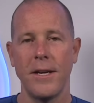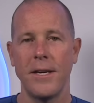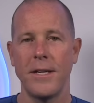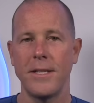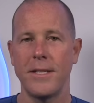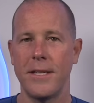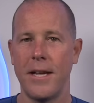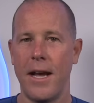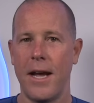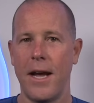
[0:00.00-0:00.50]

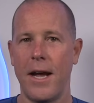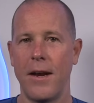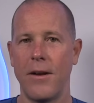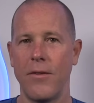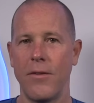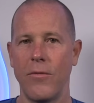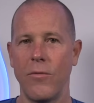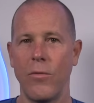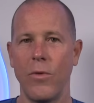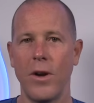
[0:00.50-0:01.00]
is
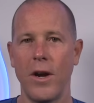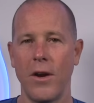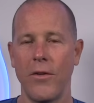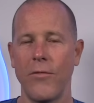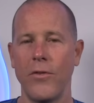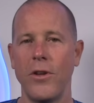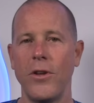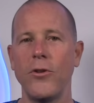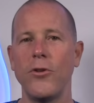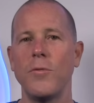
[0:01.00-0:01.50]
that
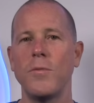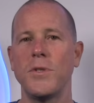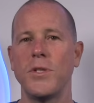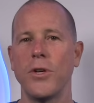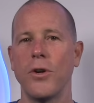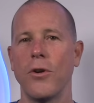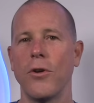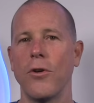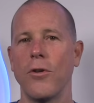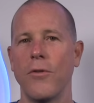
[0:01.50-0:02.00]
whatever you
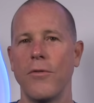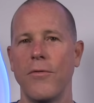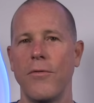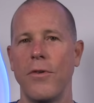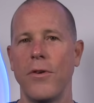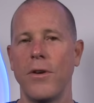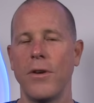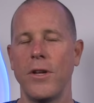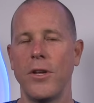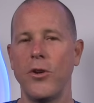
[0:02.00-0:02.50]

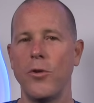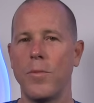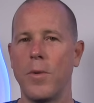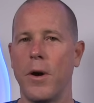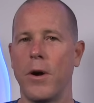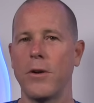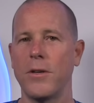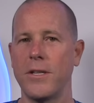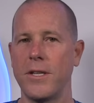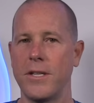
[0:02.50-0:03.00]
observe, you
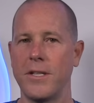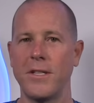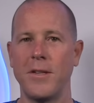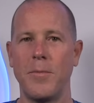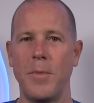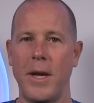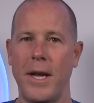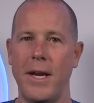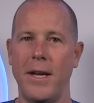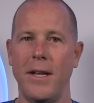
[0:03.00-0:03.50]

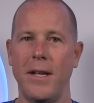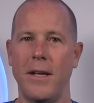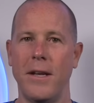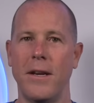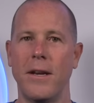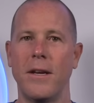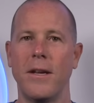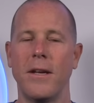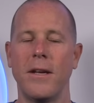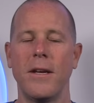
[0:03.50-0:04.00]
participate
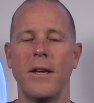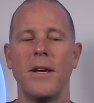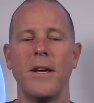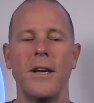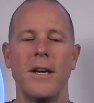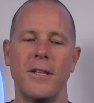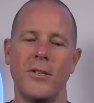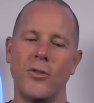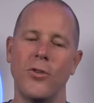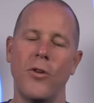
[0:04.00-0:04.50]
in.
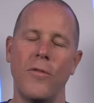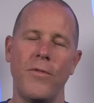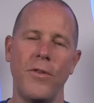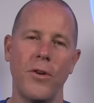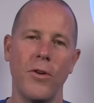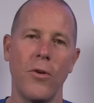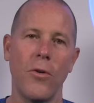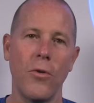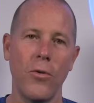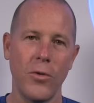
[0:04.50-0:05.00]
And so if
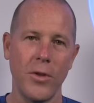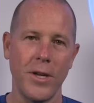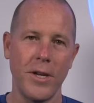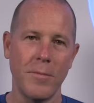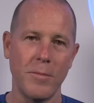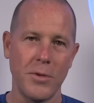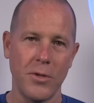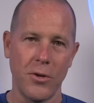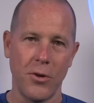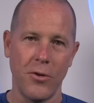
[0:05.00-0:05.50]
you're only
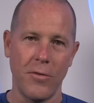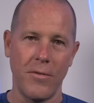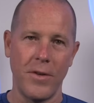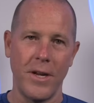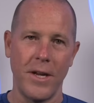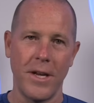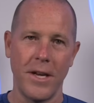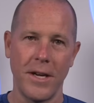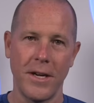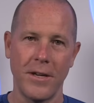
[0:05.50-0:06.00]

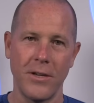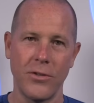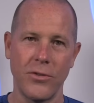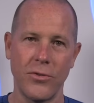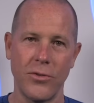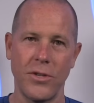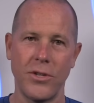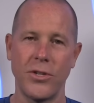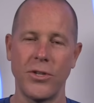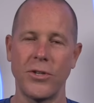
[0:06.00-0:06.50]
observing
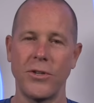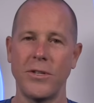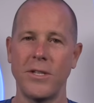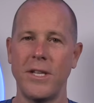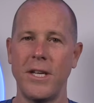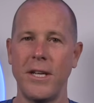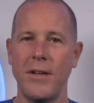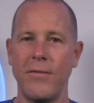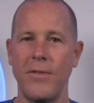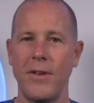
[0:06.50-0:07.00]
traditional
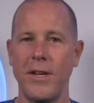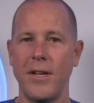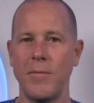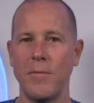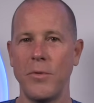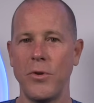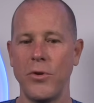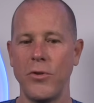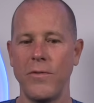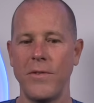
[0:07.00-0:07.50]
TV
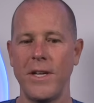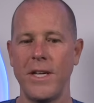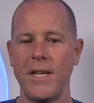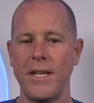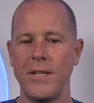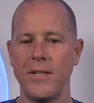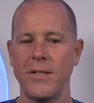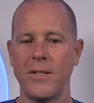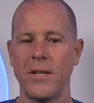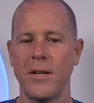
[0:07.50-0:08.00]
and
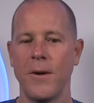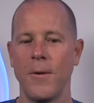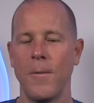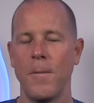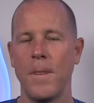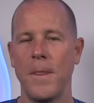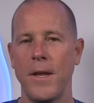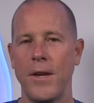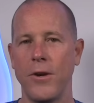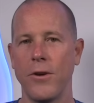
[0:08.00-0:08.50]
movies,
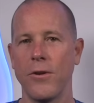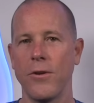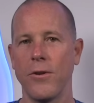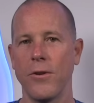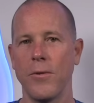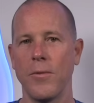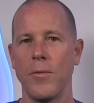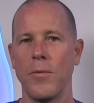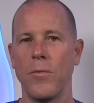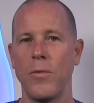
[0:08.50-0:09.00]

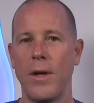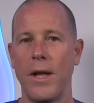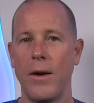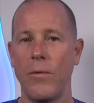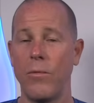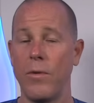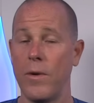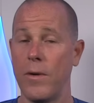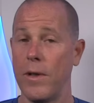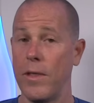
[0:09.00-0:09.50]
you're
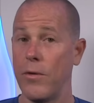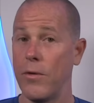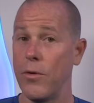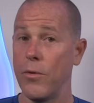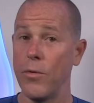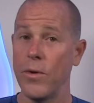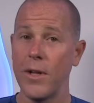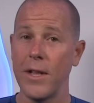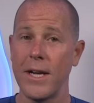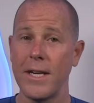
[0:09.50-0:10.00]
whether
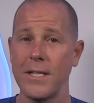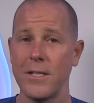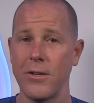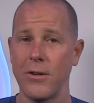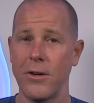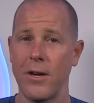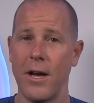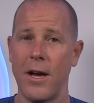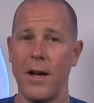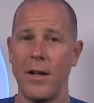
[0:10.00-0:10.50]
you realize it
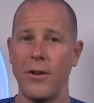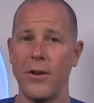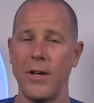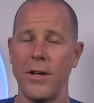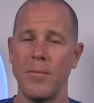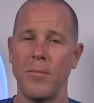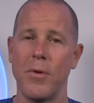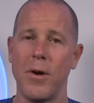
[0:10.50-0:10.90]
or not, you're getting